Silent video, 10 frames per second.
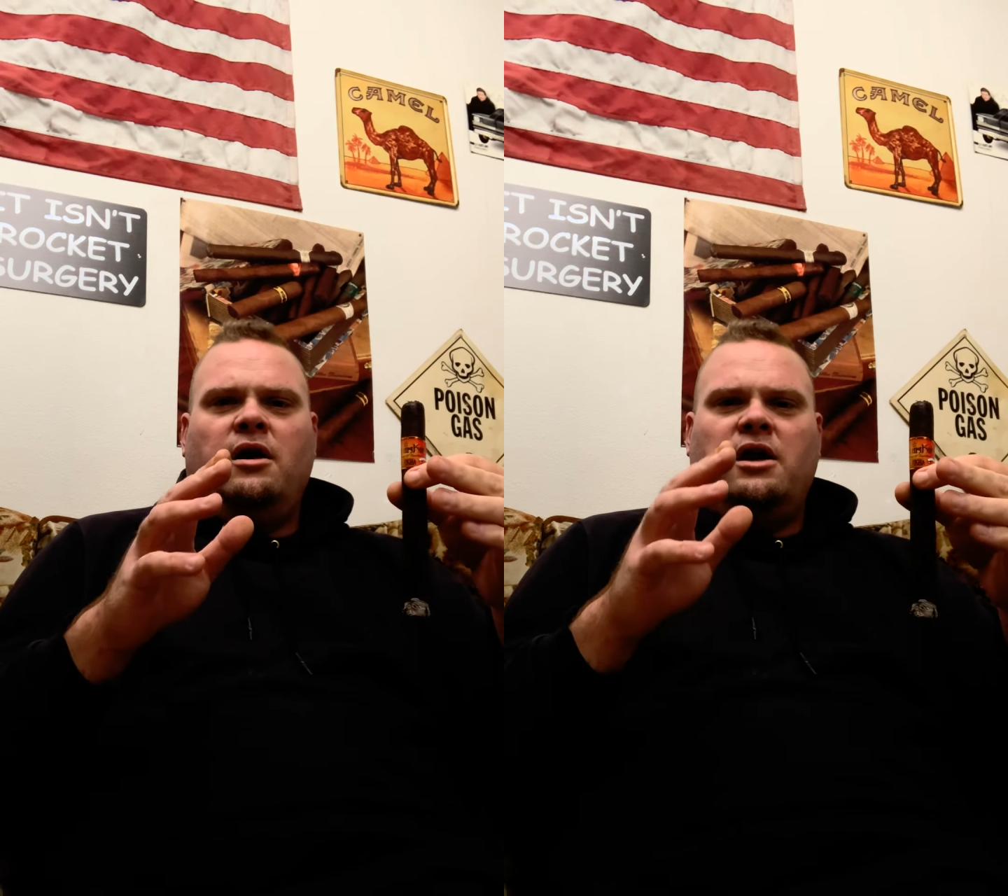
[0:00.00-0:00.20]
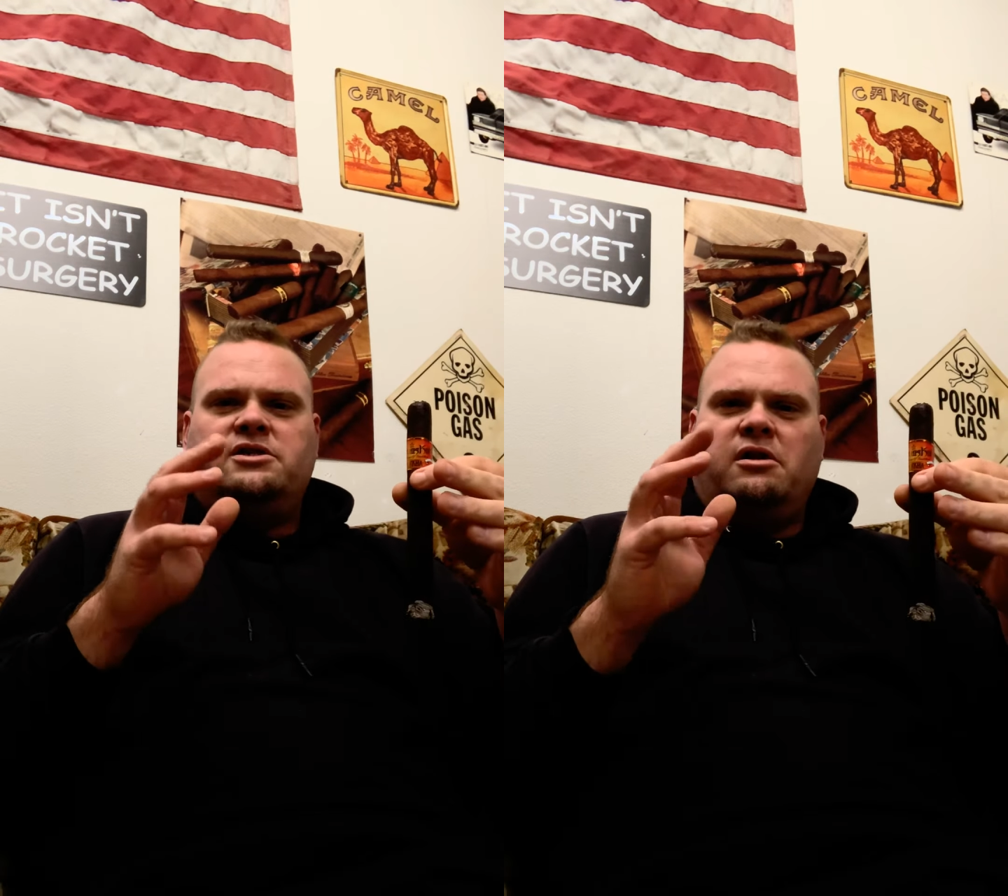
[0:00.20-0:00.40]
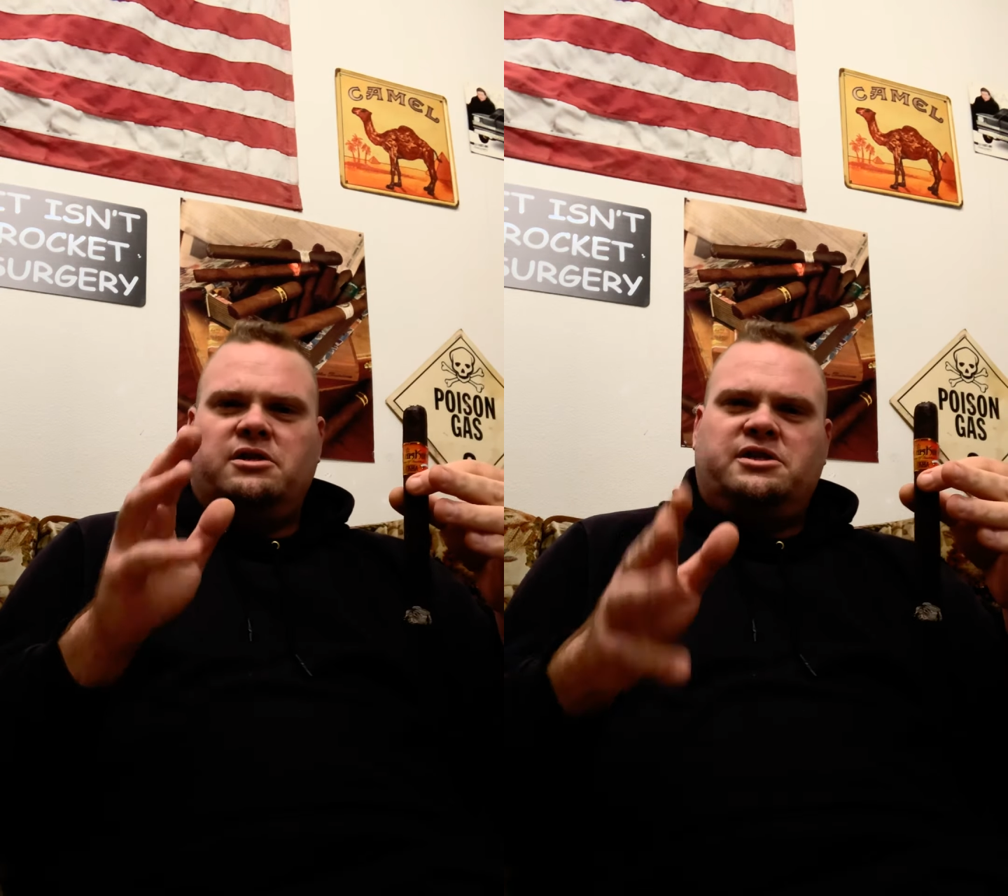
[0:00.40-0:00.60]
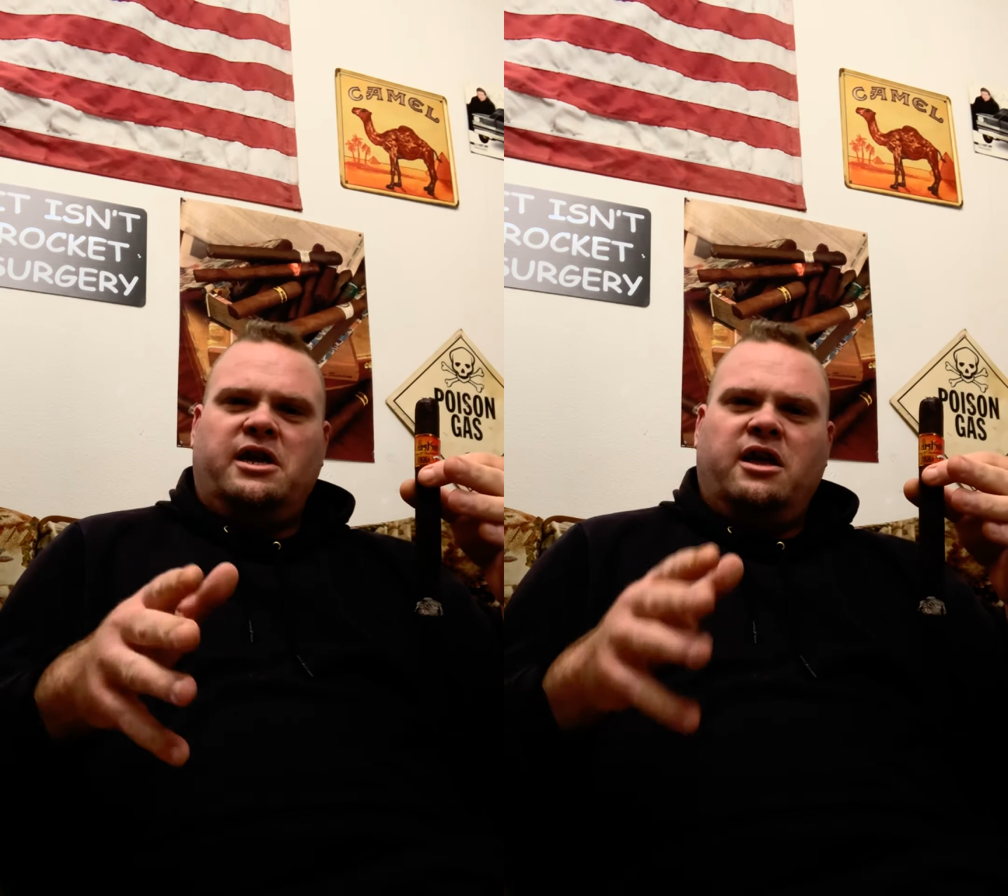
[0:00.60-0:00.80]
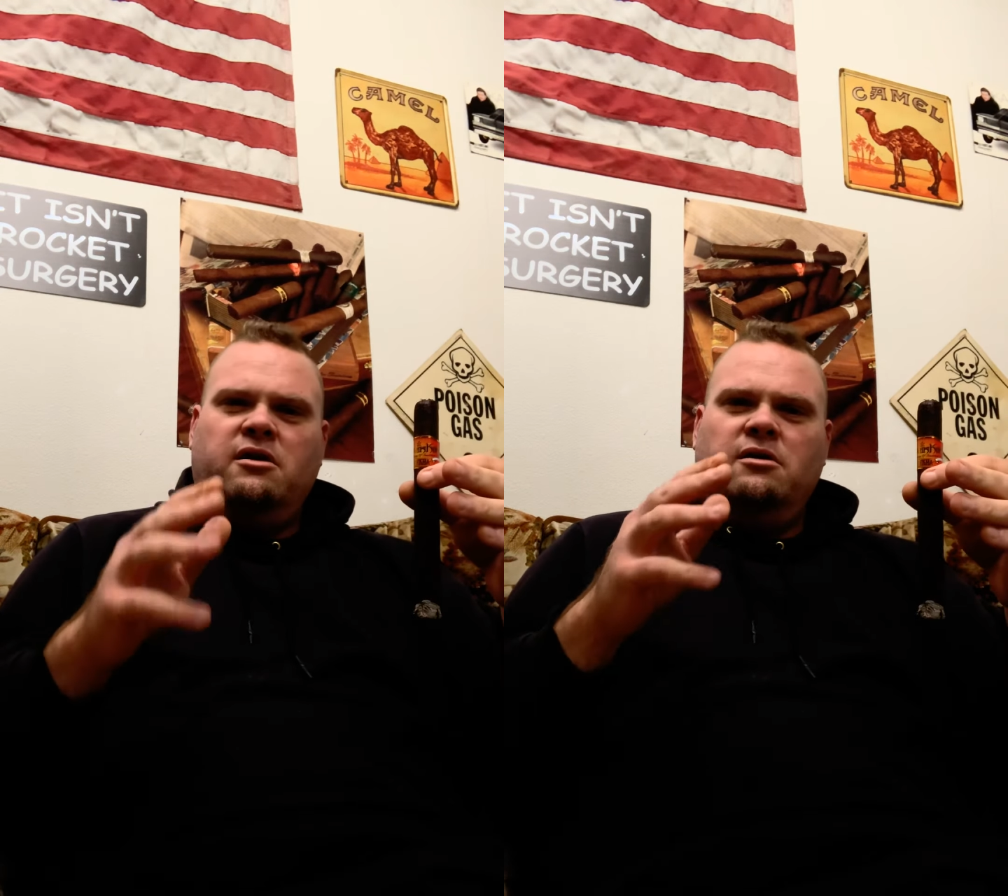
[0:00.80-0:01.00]
I start
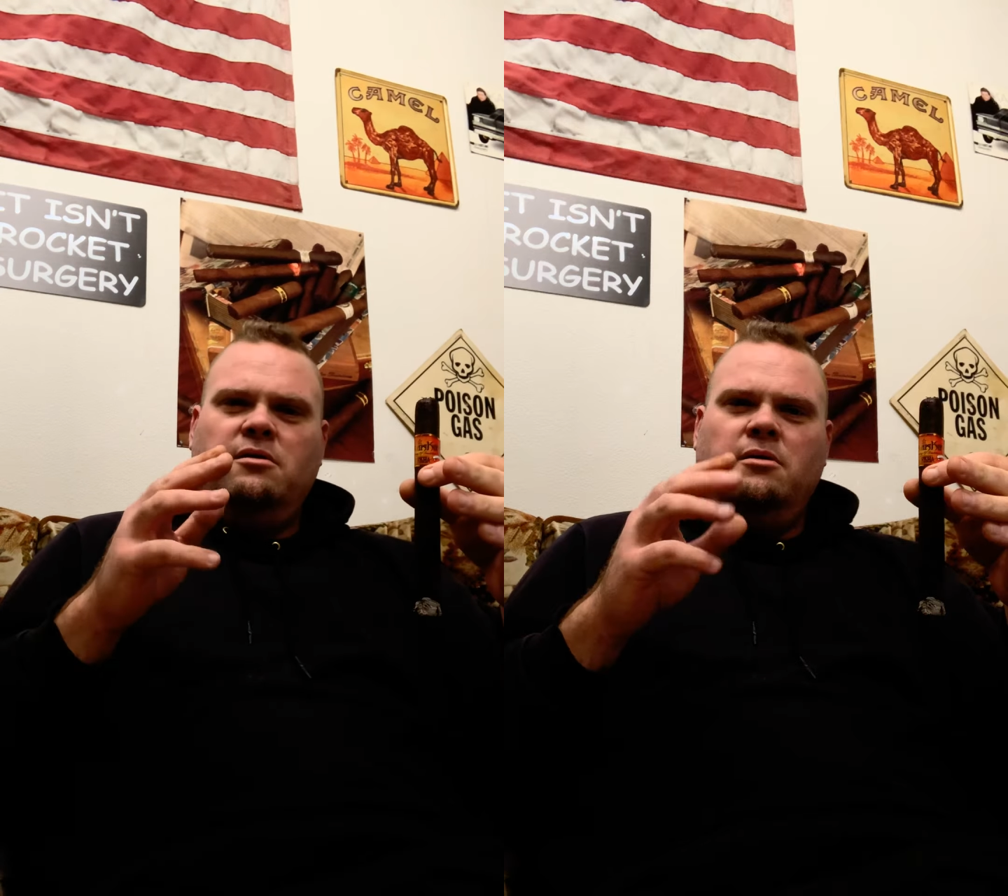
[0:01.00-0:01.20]
singing,